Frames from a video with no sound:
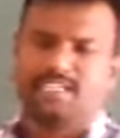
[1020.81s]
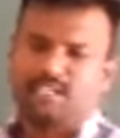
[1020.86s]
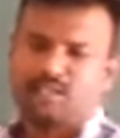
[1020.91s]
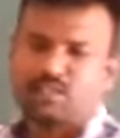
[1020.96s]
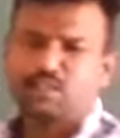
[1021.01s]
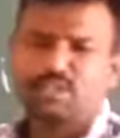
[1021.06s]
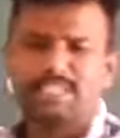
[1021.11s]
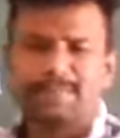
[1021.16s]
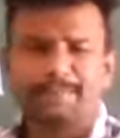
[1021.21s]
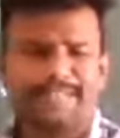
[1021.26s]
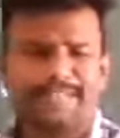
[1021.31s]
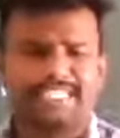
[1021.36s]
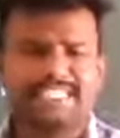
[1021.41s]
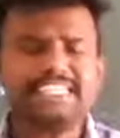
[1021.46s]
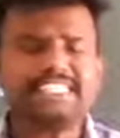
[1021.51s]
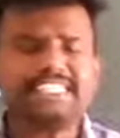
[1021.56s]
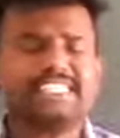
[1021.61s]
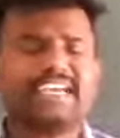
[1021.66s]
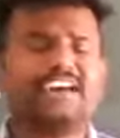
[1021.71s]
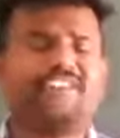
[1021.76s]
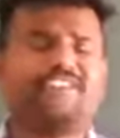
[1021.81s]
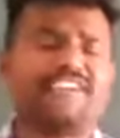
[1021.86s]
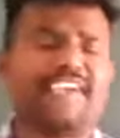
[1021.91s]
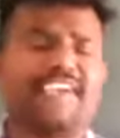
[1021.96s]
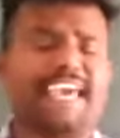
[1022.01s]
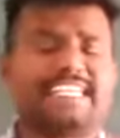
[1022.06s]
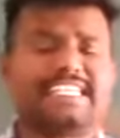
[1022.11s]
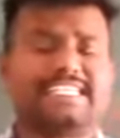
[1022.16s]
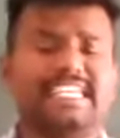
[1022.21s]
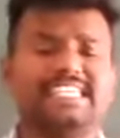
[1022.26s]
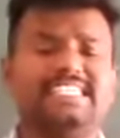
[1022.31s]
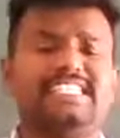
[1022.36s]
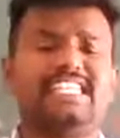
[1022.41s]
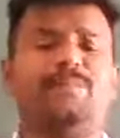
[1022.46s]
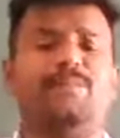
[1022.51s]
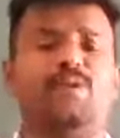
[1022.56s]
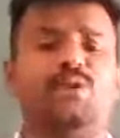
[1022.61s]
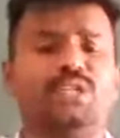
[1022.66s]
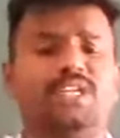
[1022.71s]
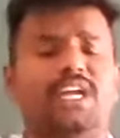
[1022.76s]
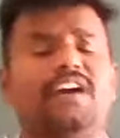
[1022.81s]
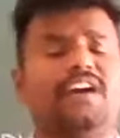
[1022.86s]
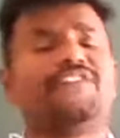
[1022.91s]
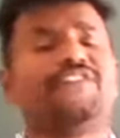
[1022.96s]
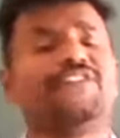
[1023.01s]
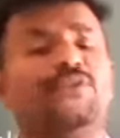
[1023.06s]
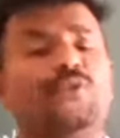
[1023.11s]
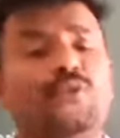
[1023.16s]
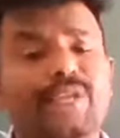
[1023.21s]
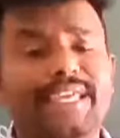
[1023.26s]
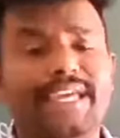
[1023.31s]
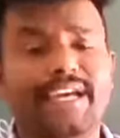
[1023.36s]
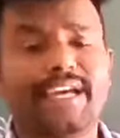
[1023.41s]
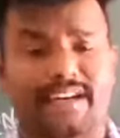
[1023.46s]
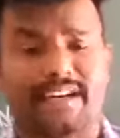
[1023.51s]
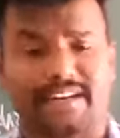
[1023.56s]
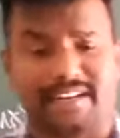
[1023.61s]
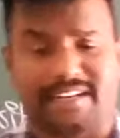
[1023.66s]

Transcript: So the presence of excess amount of urea